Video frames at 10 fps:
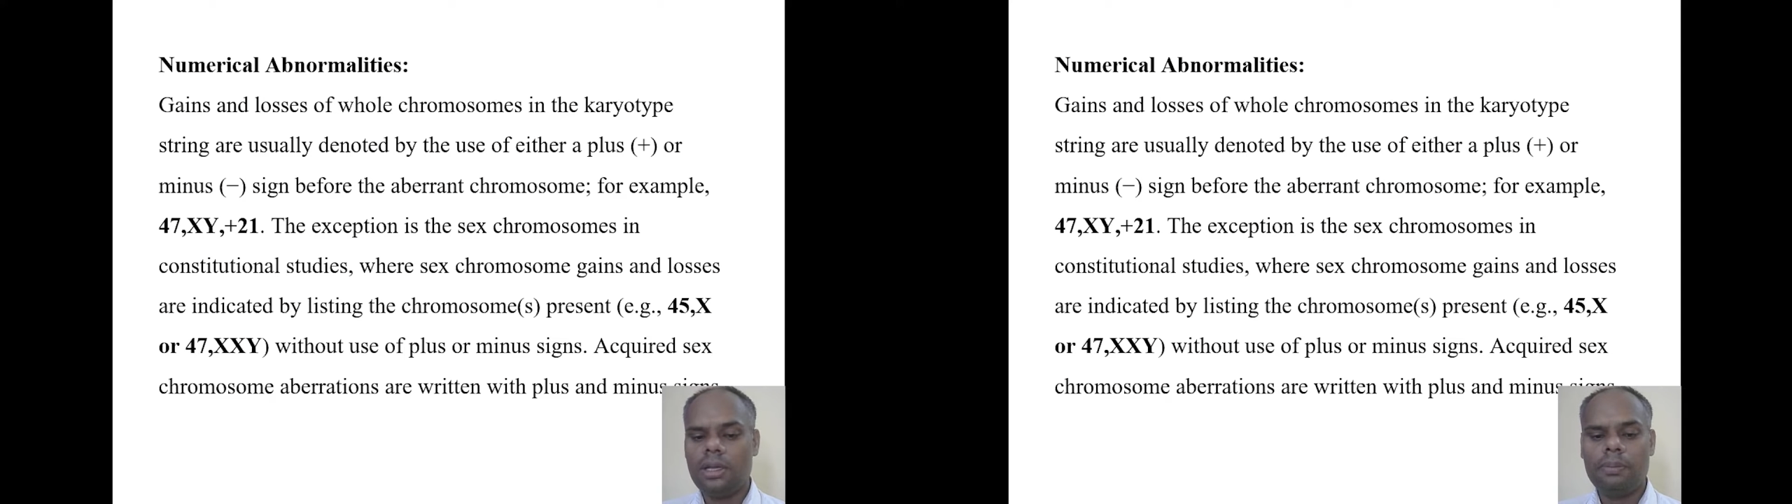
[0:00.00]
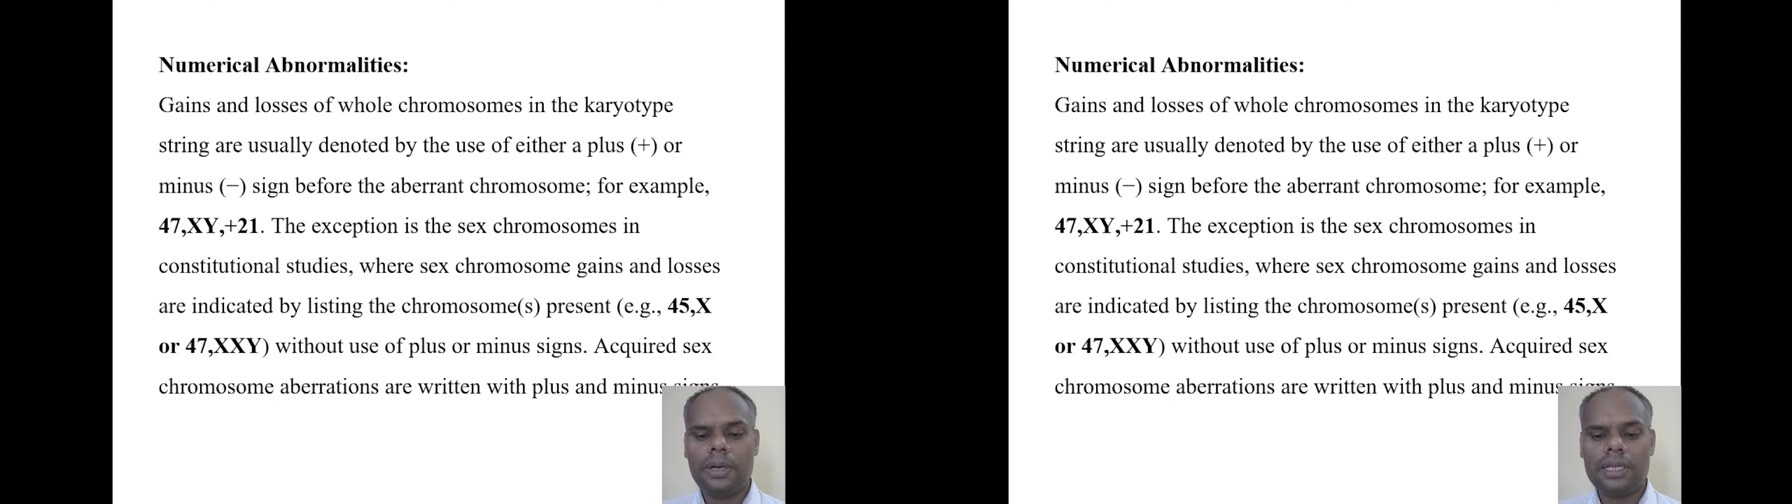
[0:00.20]

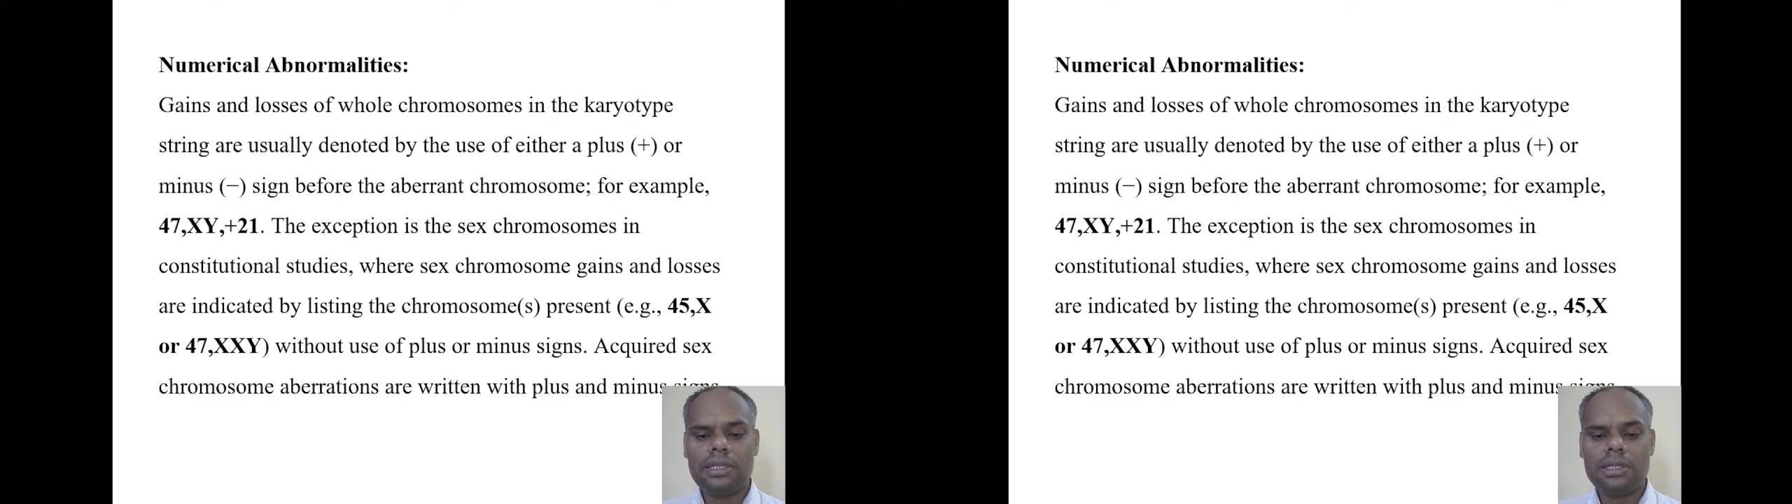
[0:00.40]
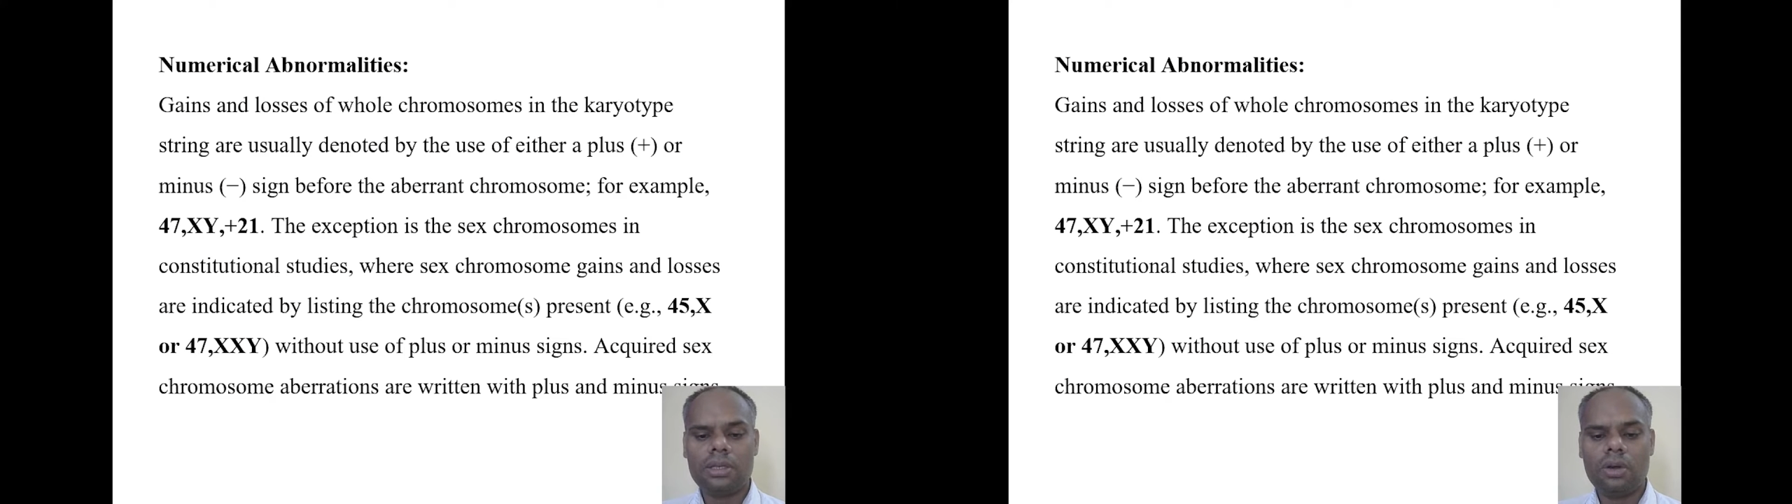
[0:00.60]

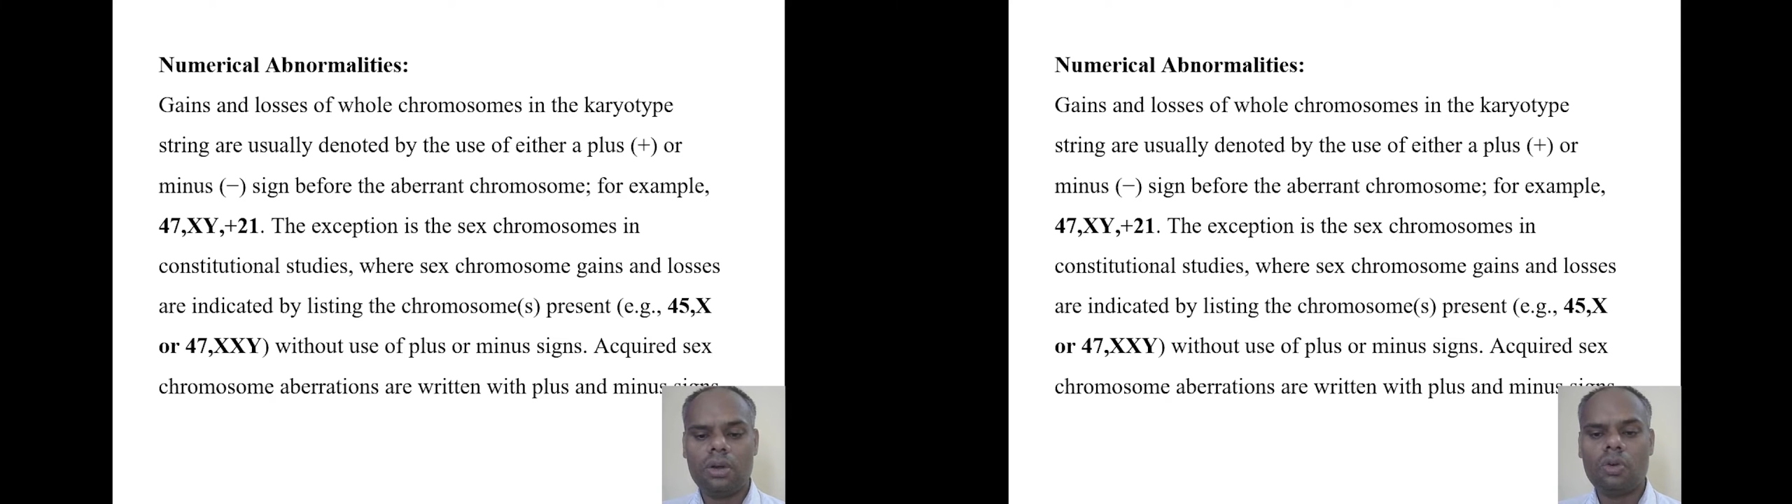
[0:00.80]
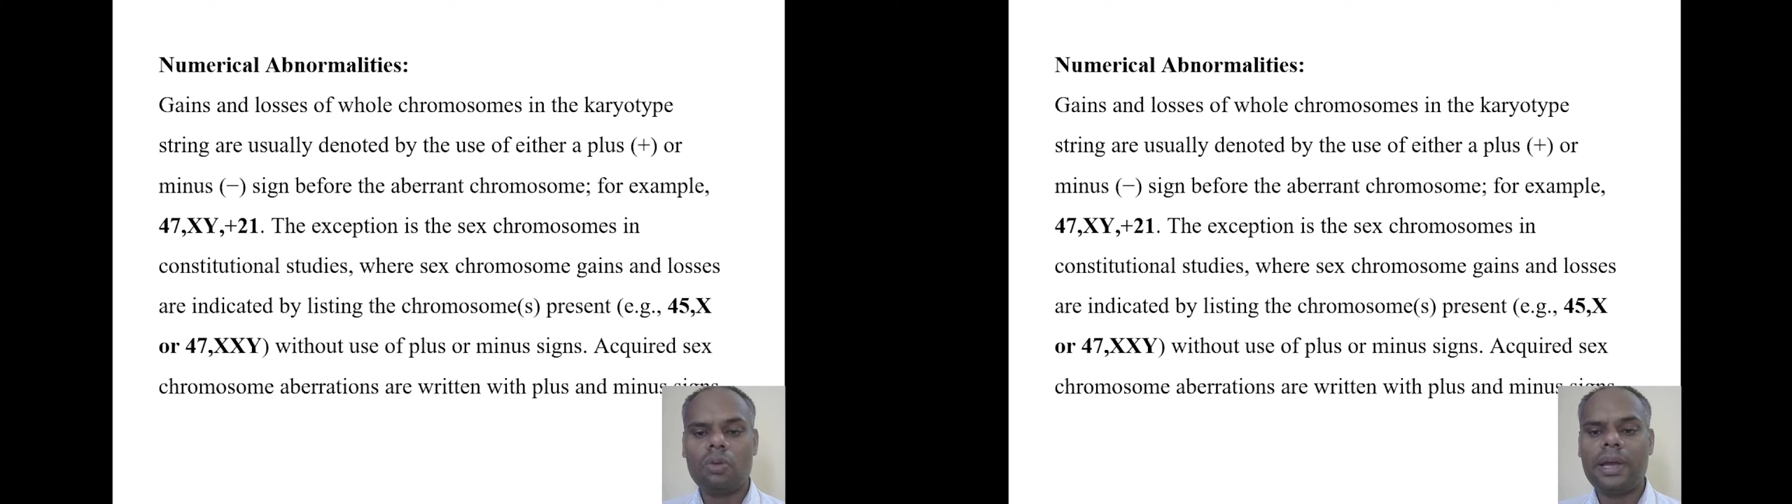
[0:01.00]
plus
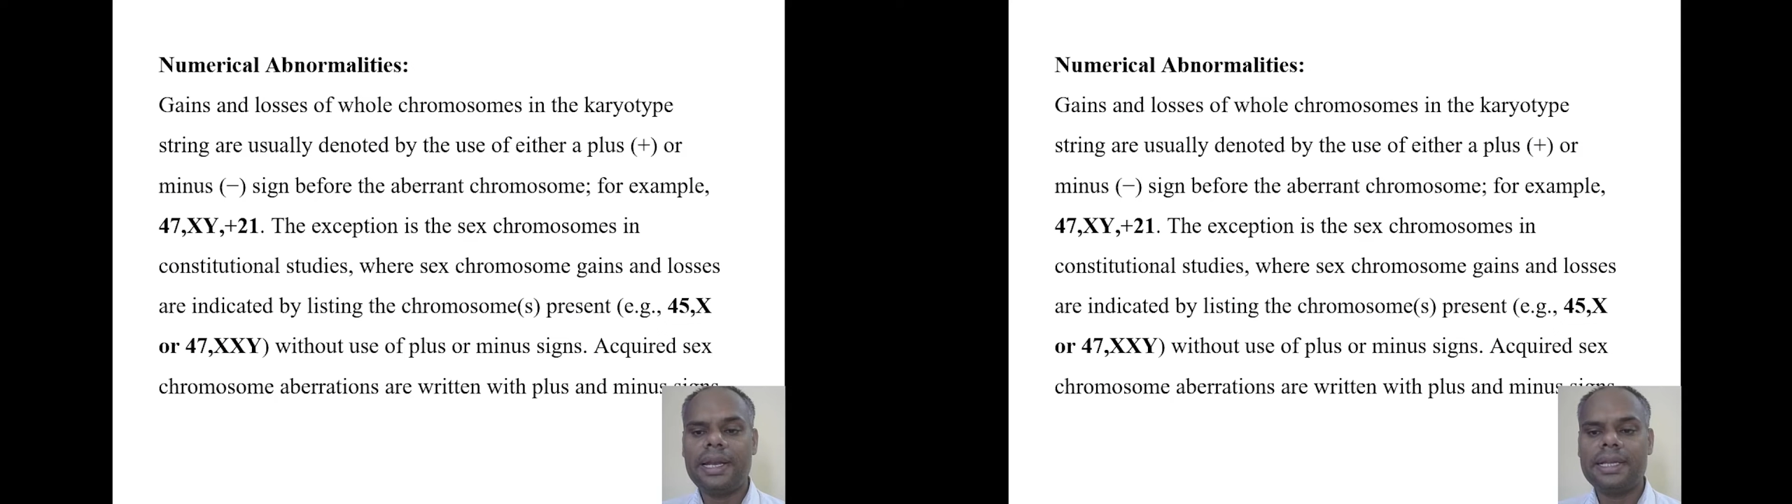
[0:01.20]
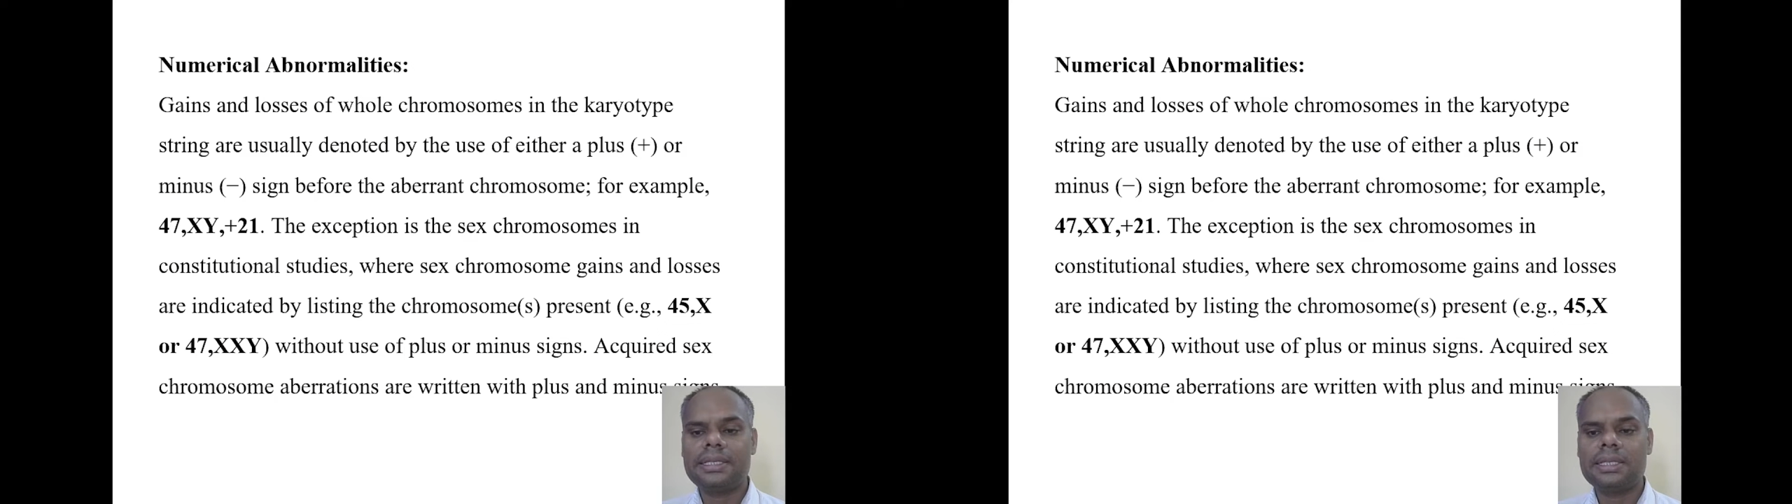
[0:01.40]
or
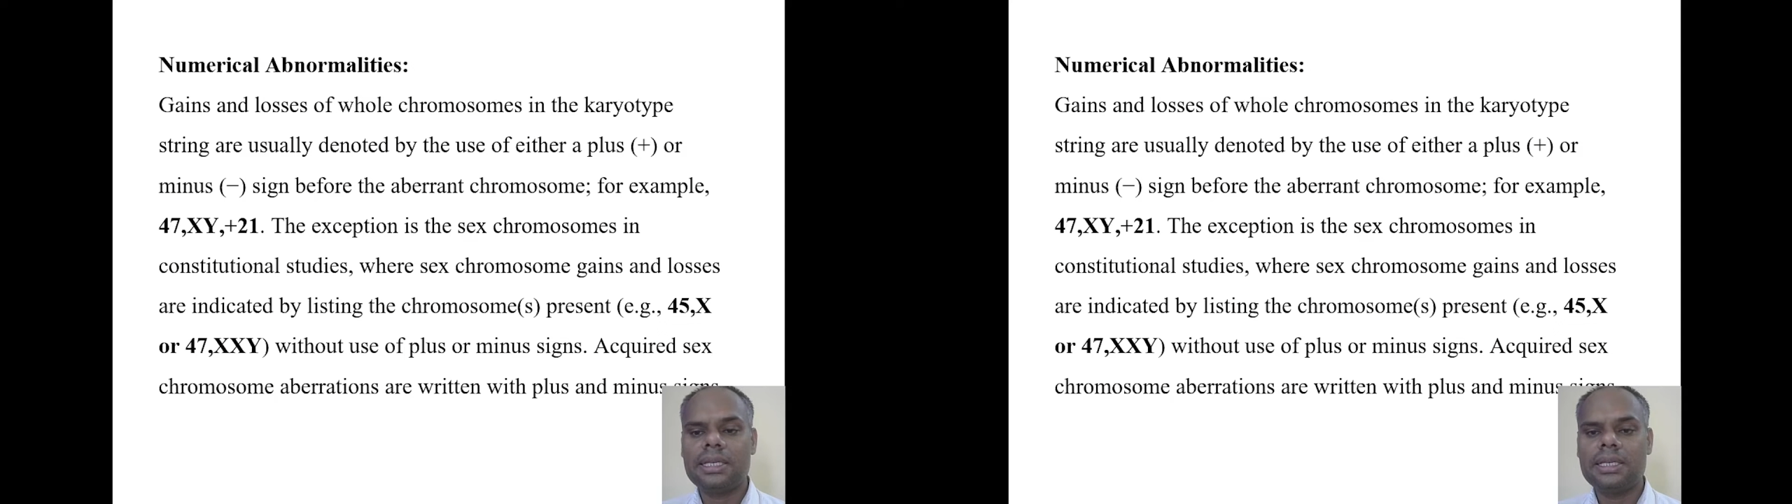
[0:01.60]
minus